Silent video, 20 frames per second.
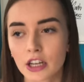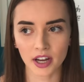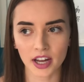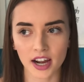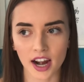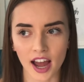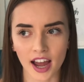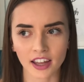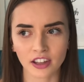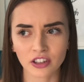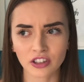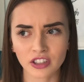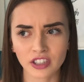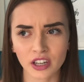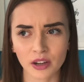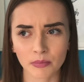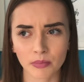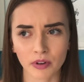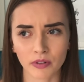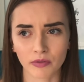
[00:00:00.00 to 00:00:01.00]
But I looked
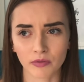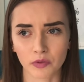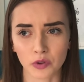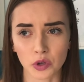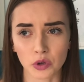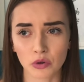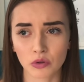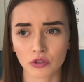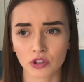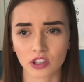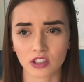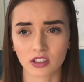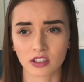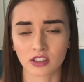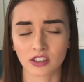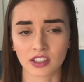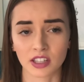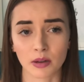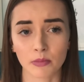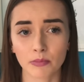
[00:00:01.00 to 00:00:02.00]
up a few
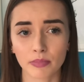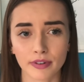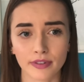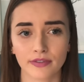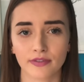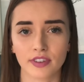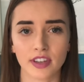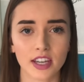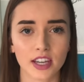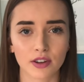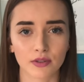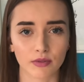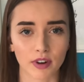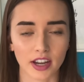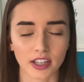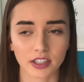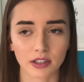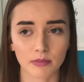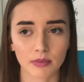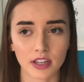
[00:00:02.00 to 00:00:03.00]
just simple vegan
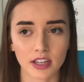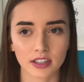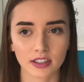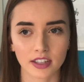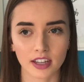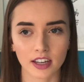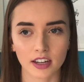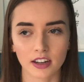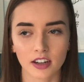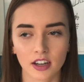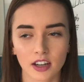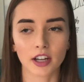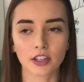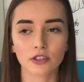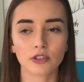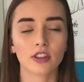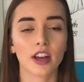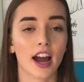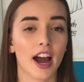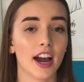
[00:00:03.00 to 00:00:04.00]
recipes, and mind
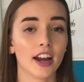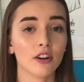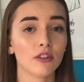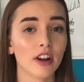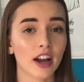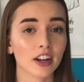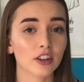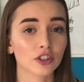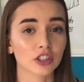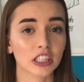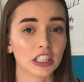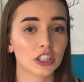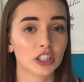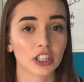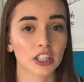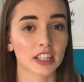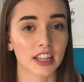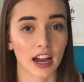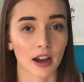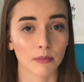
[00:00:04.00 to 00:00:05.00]
you that I don't actually
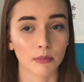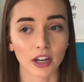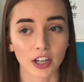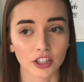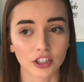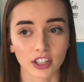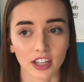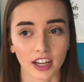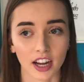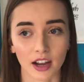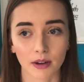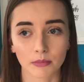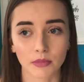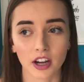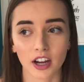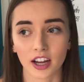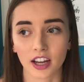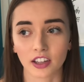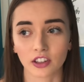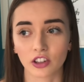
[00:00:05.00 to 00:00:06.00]
cook that much. Like, I'm
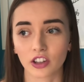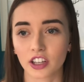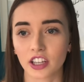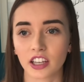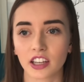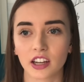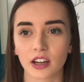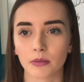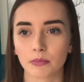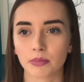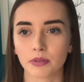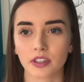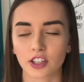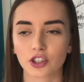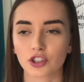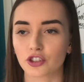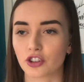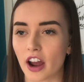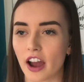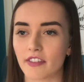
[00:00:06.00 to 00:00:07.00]
not looking up
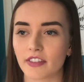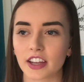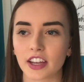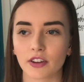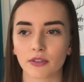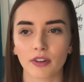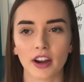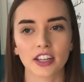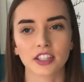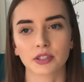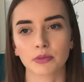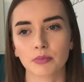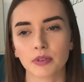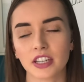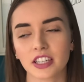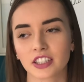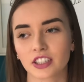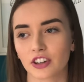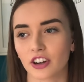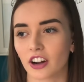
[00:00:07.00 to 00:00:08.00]
extravagant
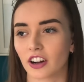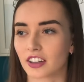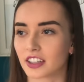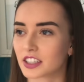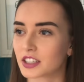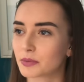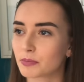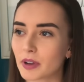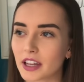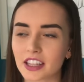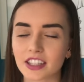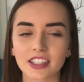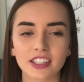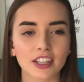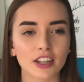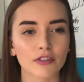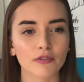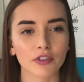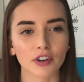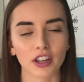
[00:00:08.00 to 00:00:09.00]
recipes that are
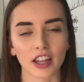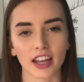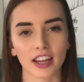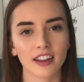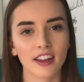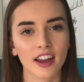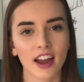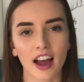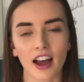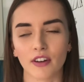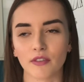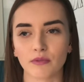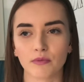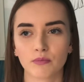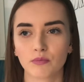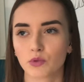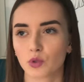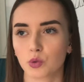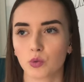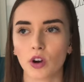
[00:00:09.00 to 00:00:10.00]
expensive or like have
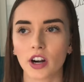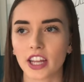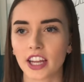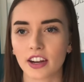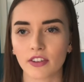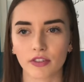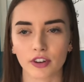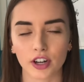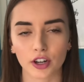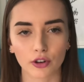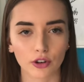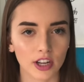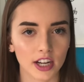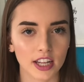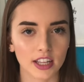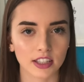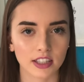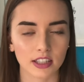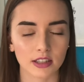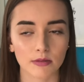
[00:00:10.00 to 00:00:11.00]
20 different
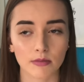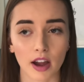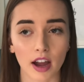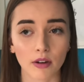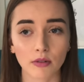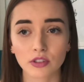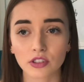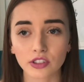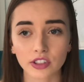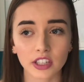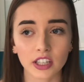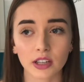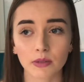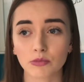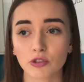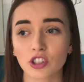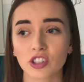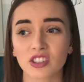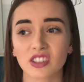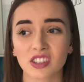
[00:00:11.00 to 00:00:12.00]
ingredients in them. I was looking
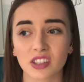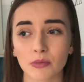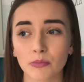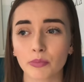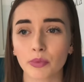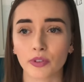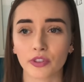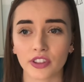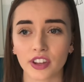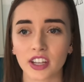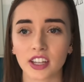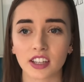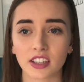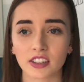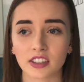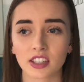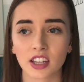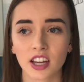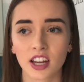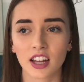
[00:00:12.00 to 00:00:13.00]
up just simple
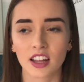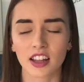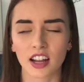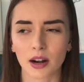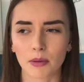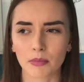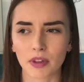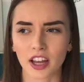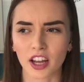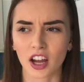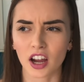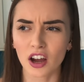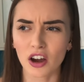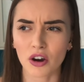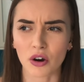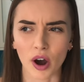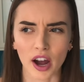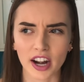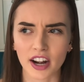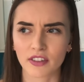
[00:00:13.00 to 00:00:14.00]
things, and I'm like,
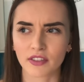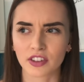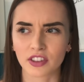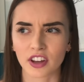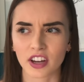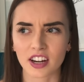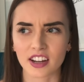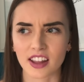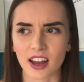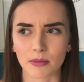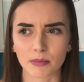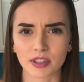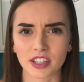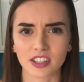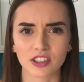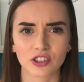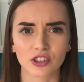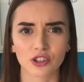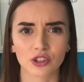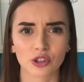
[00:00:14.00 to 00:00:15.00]
oh, I never thought of that, but
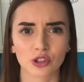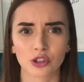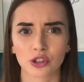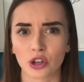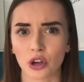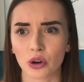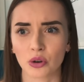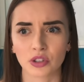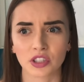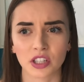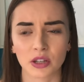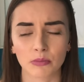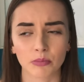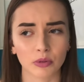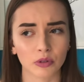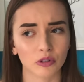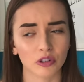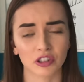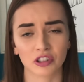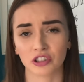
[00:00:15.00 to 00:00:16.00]
that's so
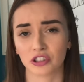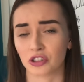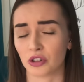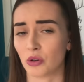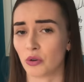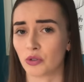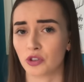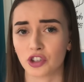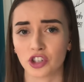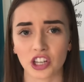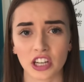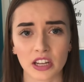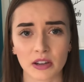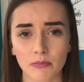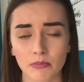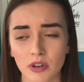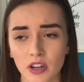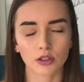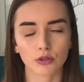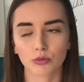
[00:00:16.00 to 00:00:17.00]
simple, it's so
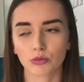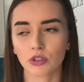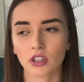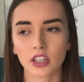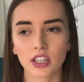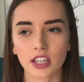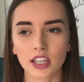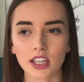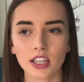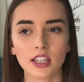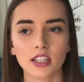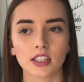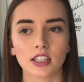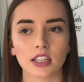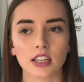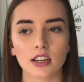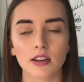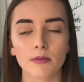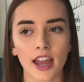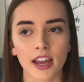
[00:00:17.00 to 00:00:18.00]
cheap, it's really
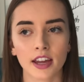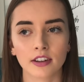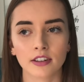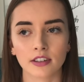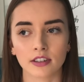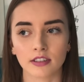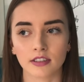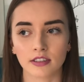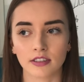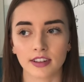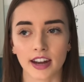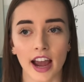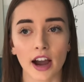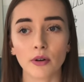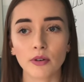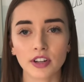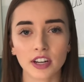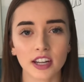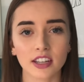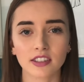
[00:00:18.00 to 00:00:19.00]
easy. And
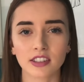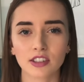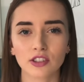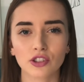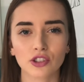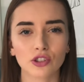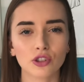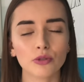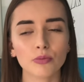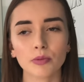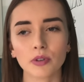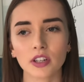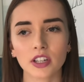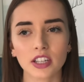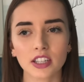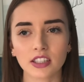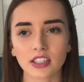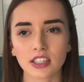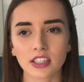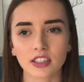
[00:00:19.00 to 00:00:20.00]
nowadays, it's super
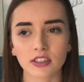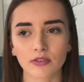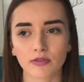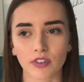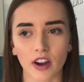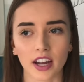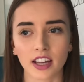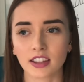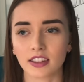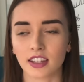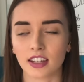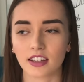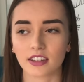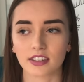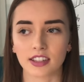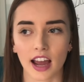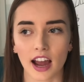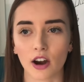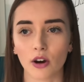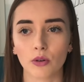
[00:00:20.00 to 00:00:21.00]
easy to find
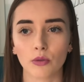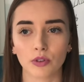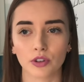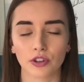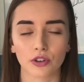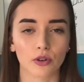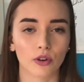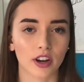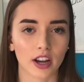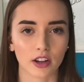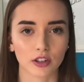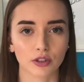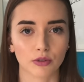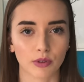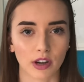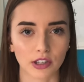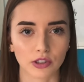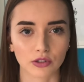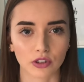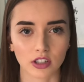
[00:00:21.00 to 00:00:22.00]
things out when you're going out to
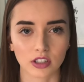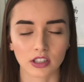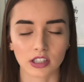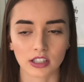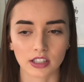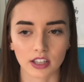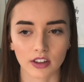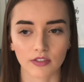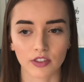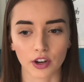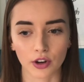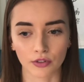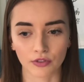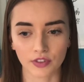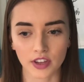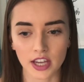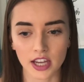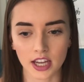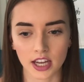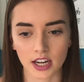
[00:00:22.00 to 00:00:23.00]
restaurants and stuff that are
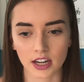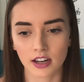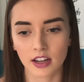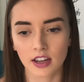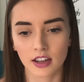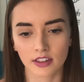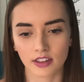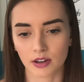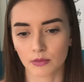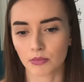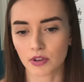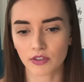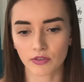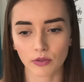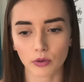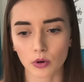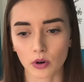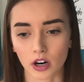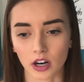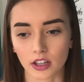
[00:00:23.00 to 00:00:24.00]
vegan than
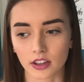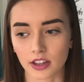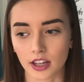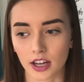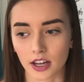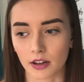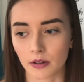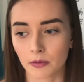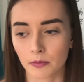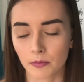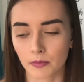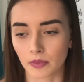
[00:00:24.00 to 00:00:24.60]
before, that